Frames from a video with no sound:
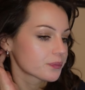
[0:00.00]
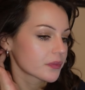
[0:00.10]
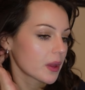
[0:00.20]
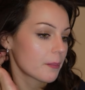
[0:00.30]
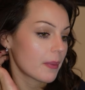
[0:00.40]

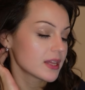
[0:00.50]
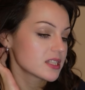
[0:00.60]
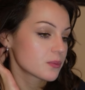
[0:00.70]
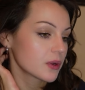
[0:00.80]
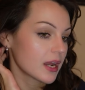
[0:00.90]
By this
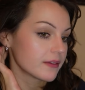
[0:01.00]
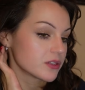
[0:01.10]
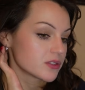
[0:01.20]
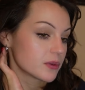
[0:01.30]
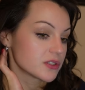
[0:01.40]
point, I've
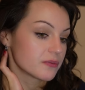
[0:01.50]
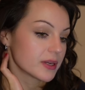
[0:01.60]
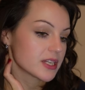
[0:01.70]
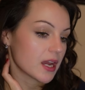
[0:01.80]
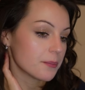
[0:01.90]
used most of my
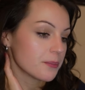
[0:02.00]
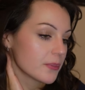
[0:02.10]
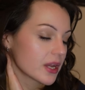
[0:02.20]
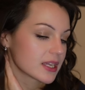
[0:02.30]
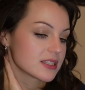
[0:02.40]
time
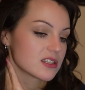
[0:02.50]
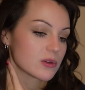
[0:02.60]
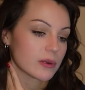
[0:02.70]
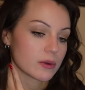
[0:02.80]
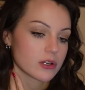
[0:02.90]
against the
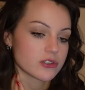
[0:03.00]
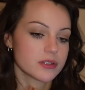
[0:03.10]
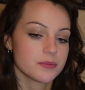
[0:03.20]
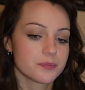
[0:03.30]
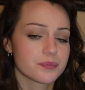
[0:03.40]
2100.
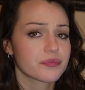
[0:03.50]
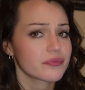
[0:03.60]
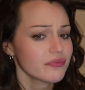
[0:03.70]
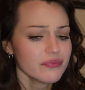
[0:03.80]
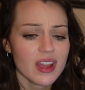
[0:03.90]

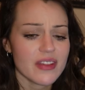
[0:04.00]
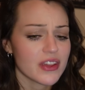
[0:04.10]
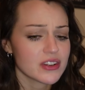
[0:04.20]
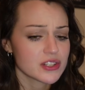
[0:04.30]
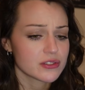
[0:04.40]
There
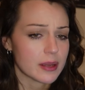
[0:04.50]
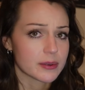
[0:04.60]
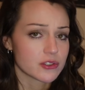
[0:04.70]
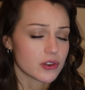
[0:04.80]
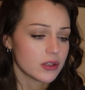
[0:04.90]
is no time
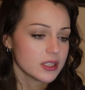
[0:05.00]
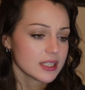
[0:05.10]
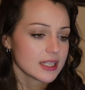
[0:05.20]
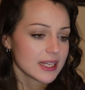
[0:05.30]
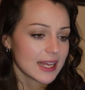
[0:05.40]
control.
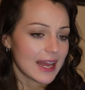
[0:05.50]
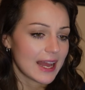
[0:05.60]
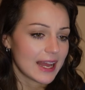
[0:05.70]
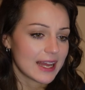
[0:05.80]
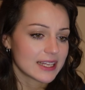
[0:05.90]

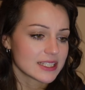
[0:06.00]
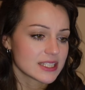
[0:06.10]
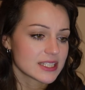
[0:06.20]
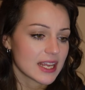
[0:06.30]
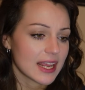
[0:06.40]
And
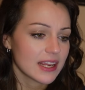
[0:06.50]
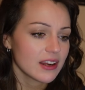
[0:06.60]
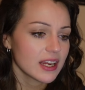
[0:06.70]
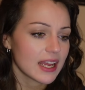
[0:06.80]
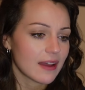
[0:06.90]

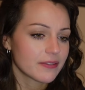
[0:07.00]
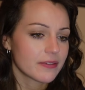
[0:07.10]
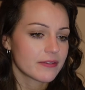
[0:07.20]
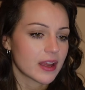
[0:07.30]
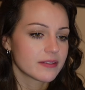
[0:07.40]
here,
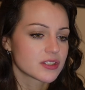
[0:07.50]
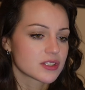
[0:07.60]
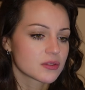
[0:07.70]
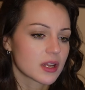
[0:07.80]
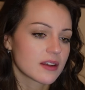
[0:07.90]
f5
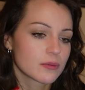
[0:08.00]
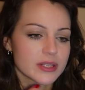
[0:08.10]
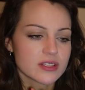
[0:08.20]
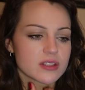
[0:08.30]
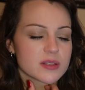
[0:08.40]
just kind of wins
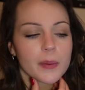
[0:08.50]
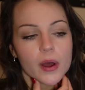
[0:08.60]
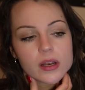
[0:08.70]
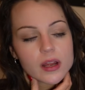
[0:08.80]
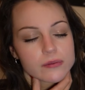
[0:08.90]
on the
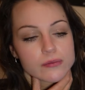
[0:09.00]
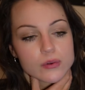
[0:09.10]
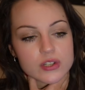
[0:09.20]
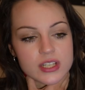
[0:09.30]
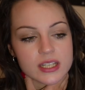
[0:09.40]
spot,
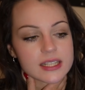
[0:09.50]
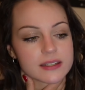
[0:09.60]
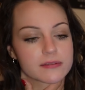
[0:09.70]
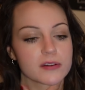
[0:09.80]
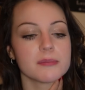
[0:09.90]
unfortunately
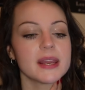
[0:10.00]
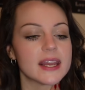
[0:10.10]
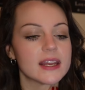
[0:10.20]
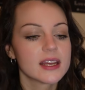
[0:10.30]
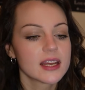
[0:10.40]
for
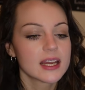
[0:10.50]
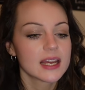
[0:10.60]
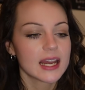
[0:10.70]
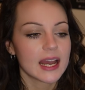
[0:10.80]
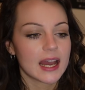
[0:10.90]
me.
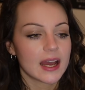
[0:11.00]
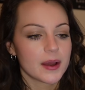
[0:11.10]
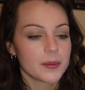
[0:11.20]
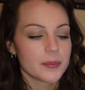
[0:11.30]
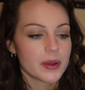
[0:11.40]

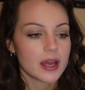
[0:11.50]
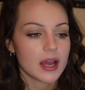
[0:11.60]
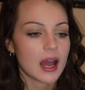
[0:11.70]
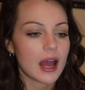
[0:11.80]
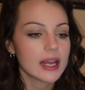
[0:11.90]

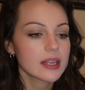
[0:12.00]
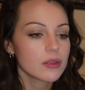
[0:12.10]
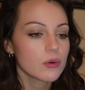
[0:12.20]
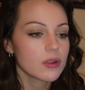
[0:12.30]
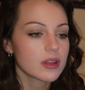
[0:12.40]
I
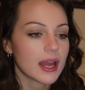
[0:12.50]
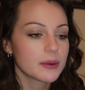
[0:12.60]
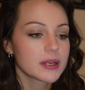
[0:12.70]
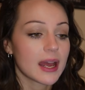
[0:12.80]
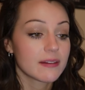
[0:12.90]
thought I would
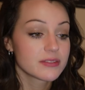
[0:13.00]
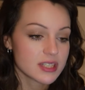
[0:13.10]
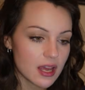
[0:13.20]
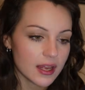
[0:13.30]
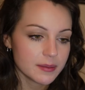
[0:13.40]
have
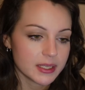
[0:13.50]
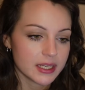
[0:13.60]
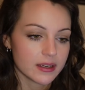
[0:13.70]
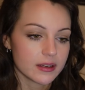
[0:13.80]
time here